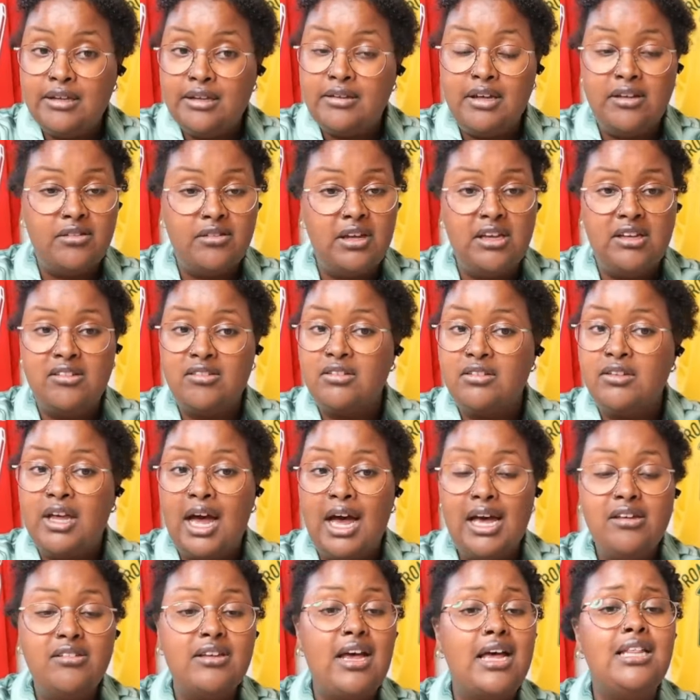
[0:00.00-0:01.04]
It's
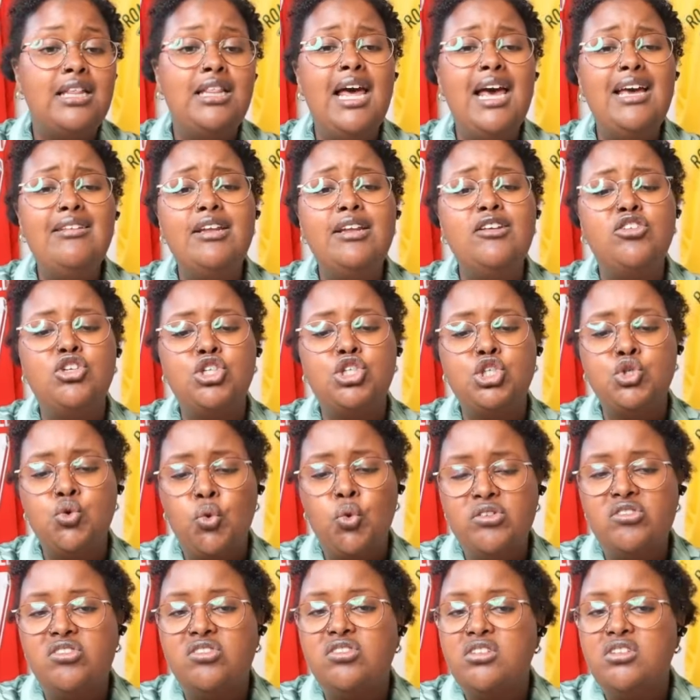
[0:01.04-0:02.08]
nice. I like that it's
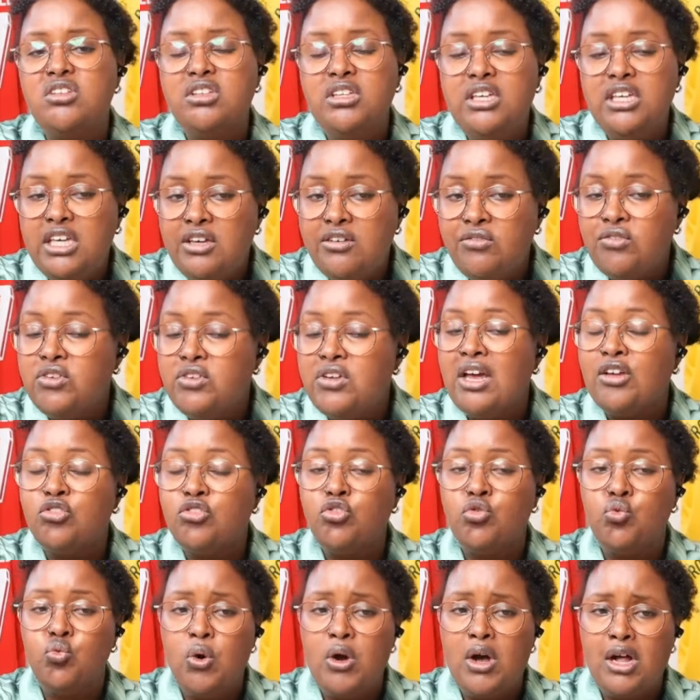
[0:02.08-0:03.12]
short-sleeved as
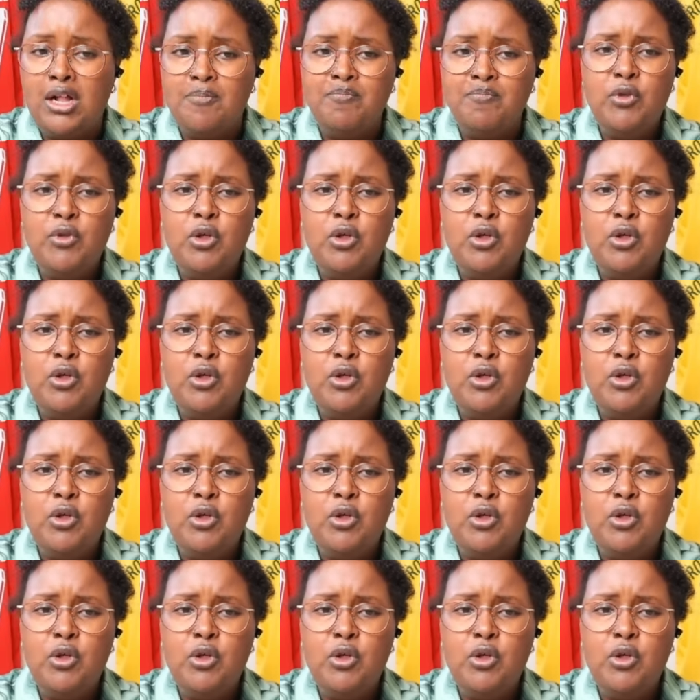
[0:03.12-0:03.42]
well.